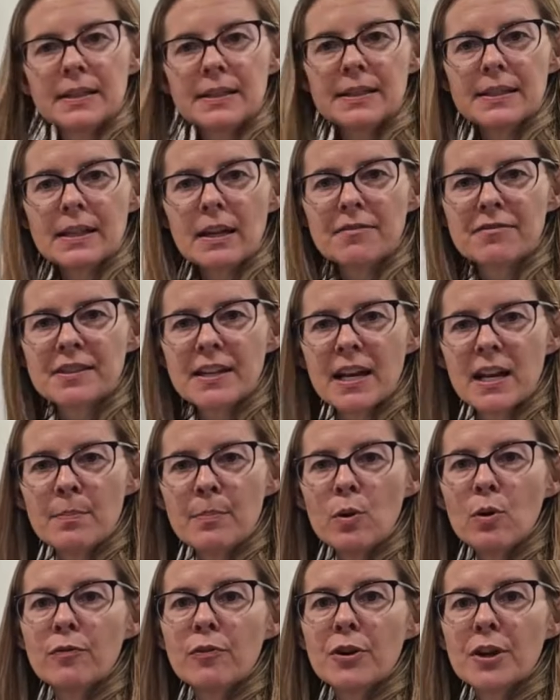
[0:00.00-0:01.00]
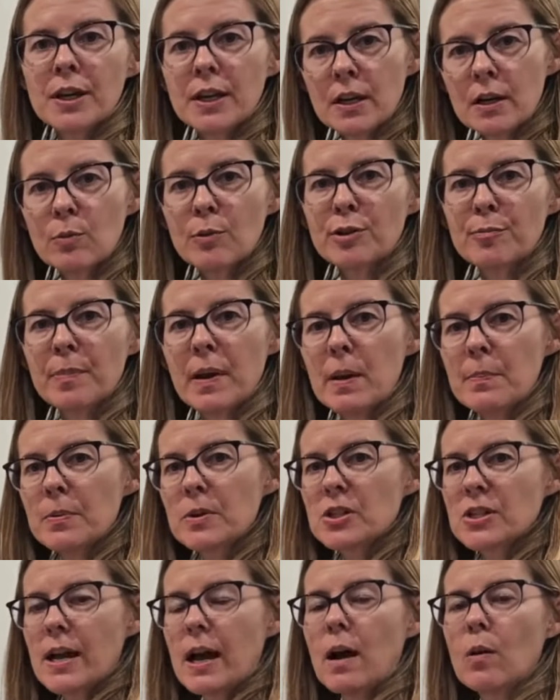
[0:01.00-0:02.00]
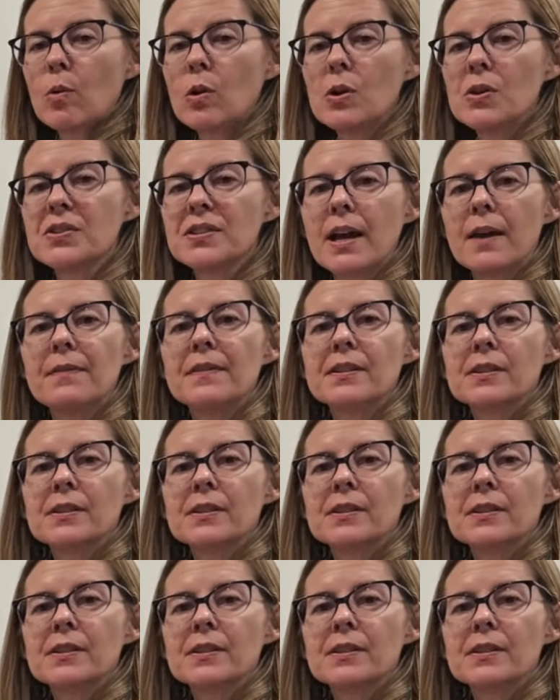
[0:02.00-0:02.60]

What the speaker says: and stuff set up over here with paper towels, and the